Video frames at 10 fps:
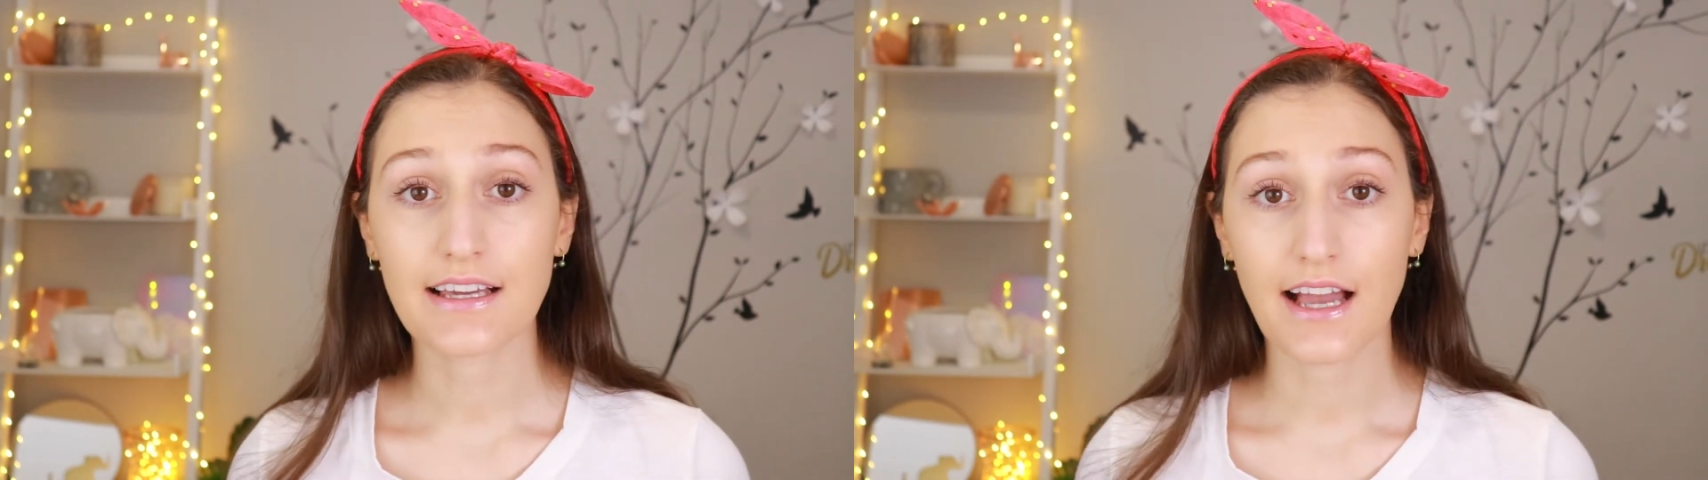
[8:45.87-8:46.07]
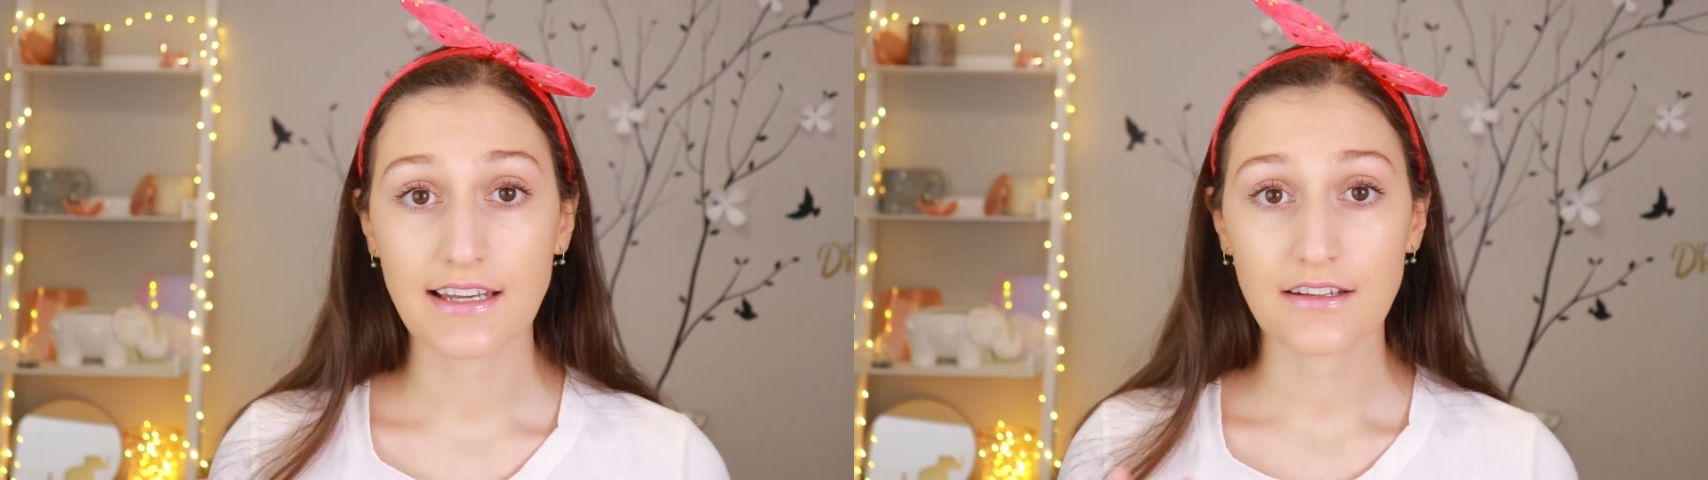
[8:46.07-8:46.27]

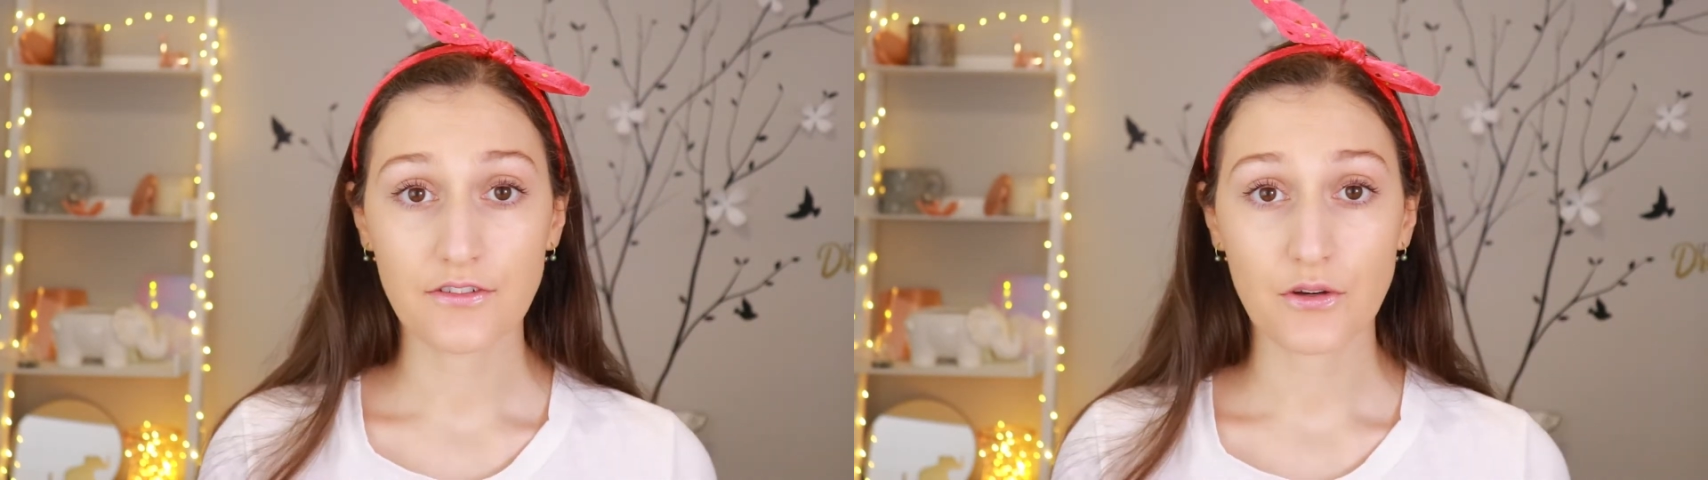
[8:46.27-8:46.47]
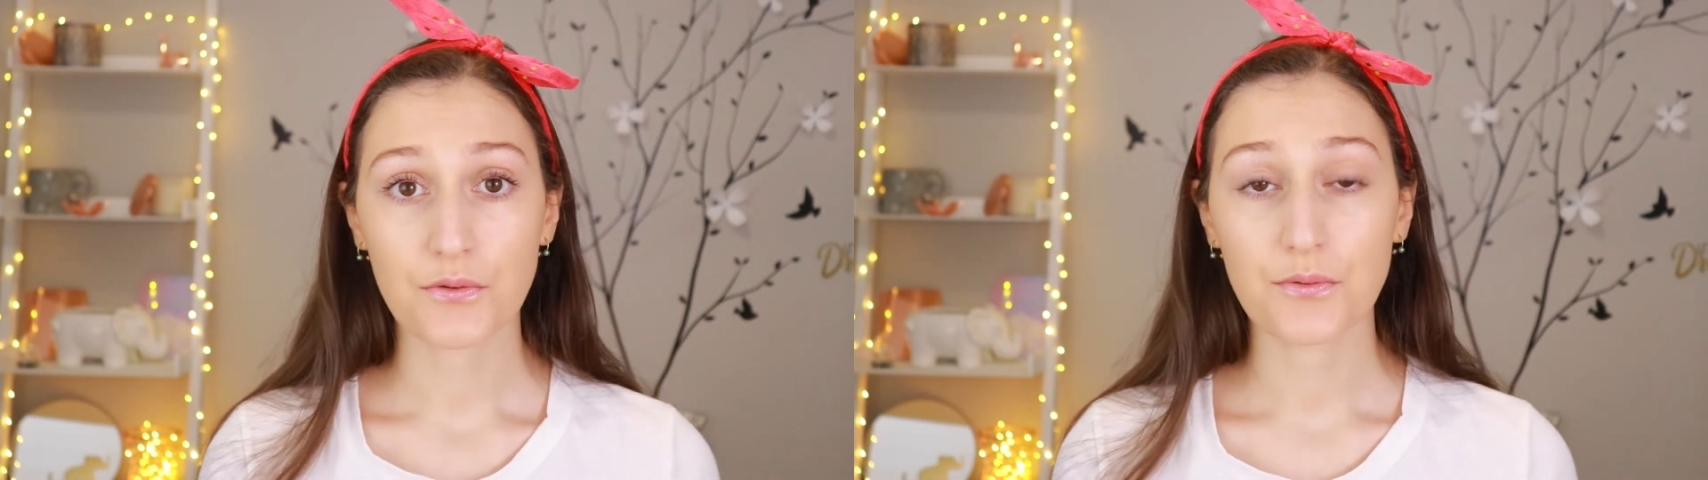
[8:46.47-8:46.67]
kind
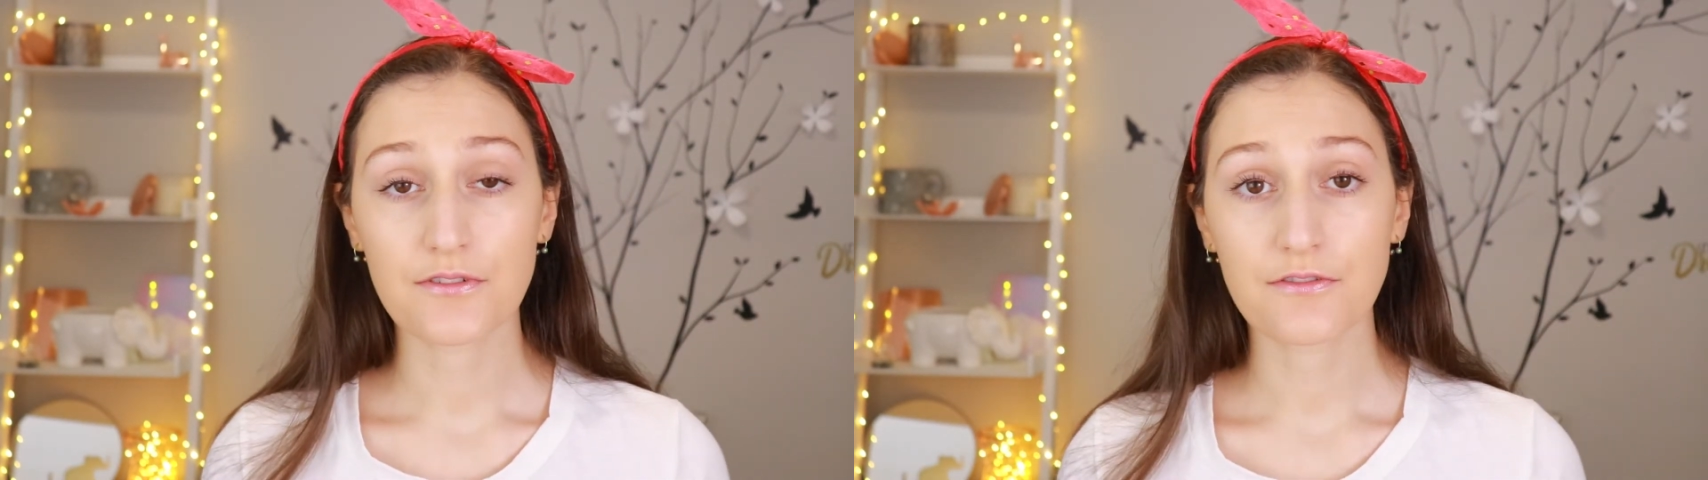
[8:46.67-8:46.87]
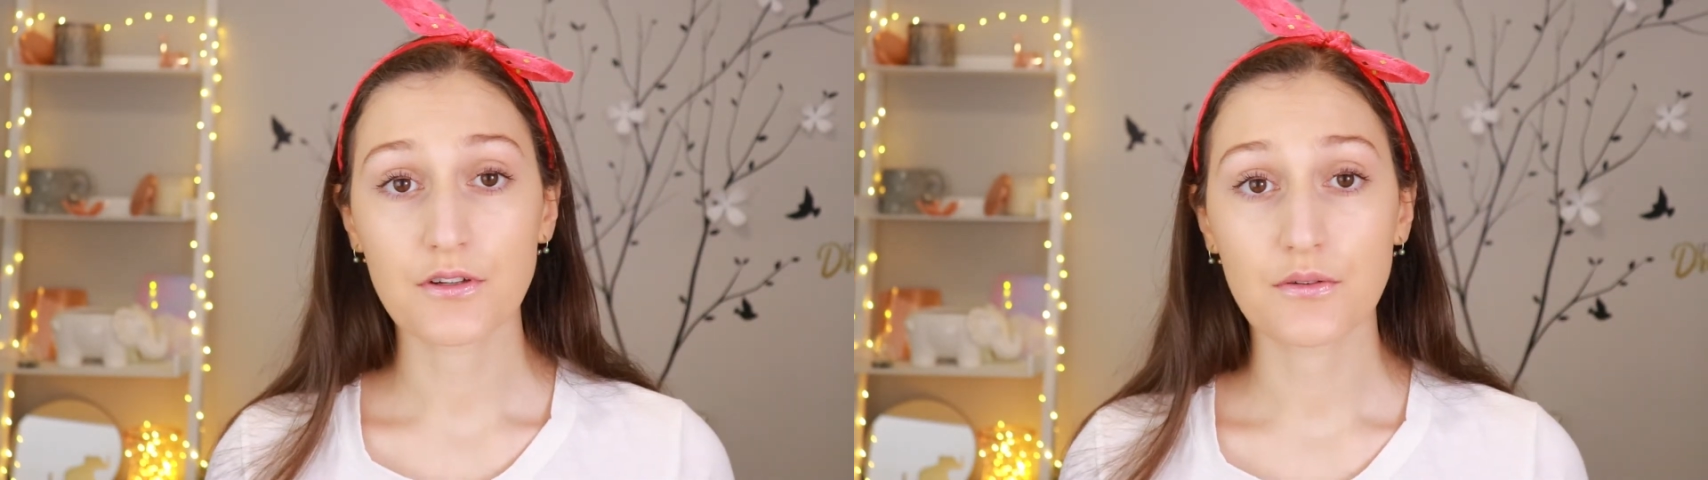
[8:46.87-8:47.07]
of go through
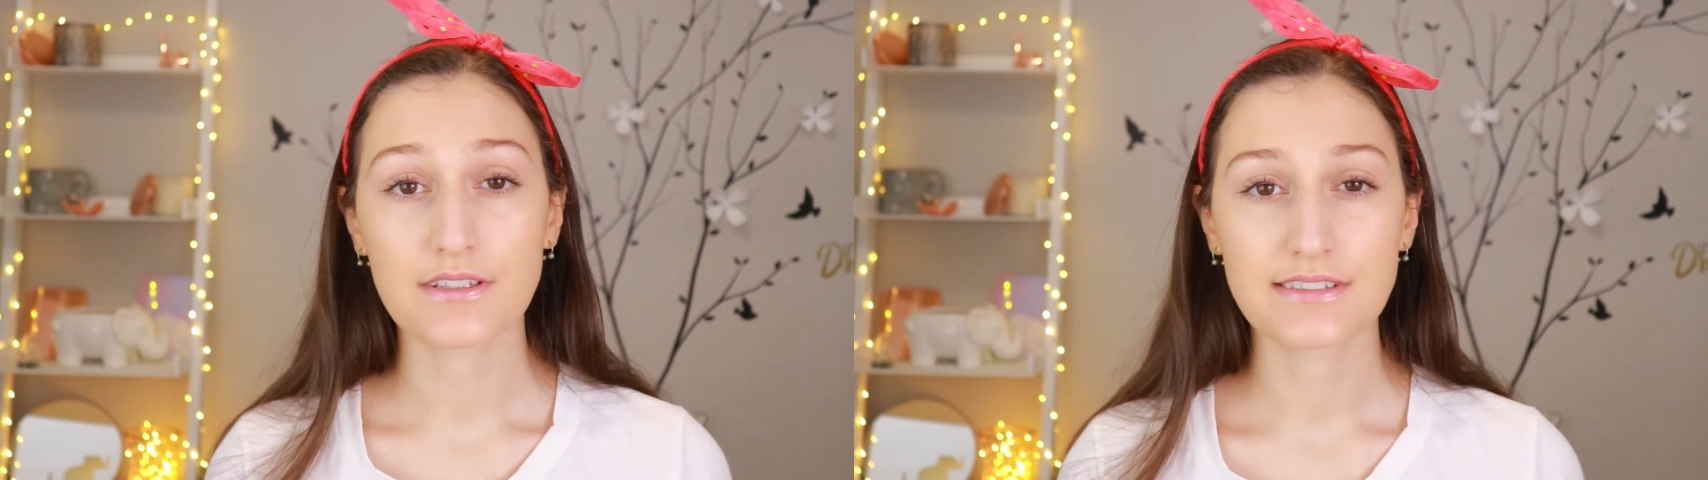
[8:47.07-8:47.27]
a few